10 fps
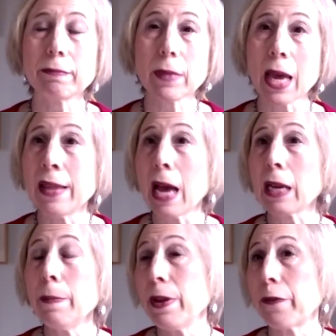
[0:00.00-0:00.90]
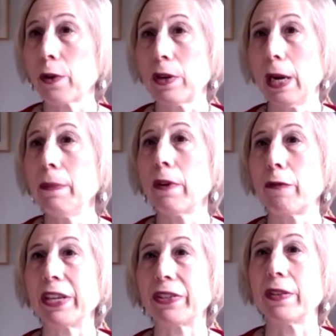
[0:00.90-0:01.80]
And that could be for a number of
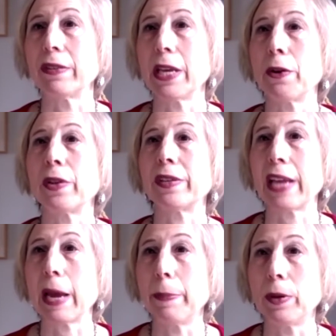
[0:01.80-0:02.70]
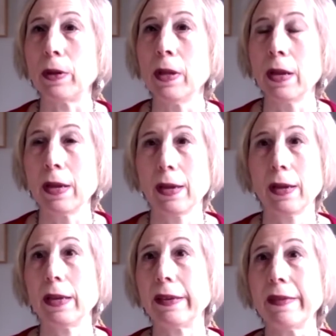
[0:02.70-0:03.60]
reasons. Either the sample
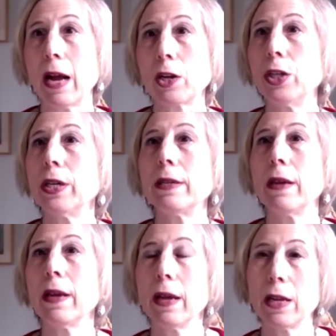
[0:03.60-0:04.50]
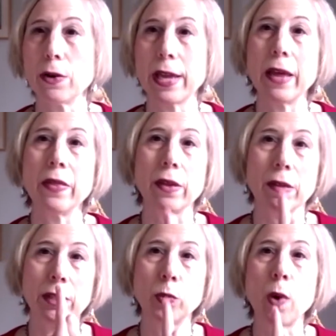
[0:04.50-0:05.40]
is not good. Again,
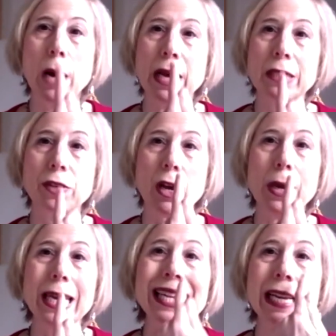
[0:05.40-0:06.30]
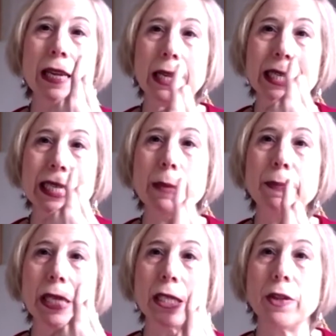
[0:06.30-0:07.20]
the swab has to go in and deep
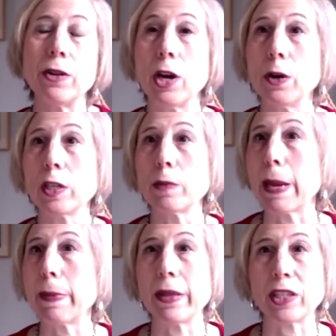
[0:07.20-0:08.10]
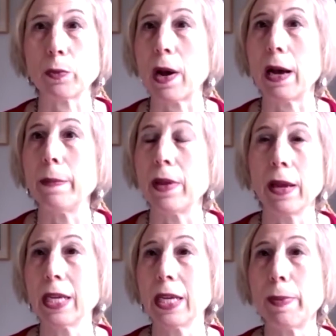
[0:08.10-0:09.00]
into the nose. Maybe the swab
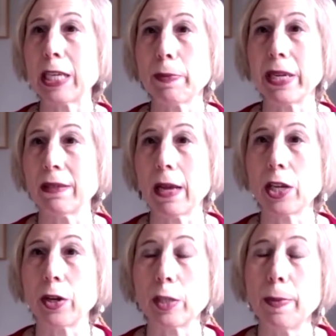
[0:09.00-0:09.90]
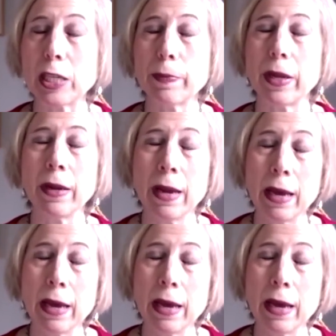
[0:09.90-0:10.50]
specimen is not a good specimen.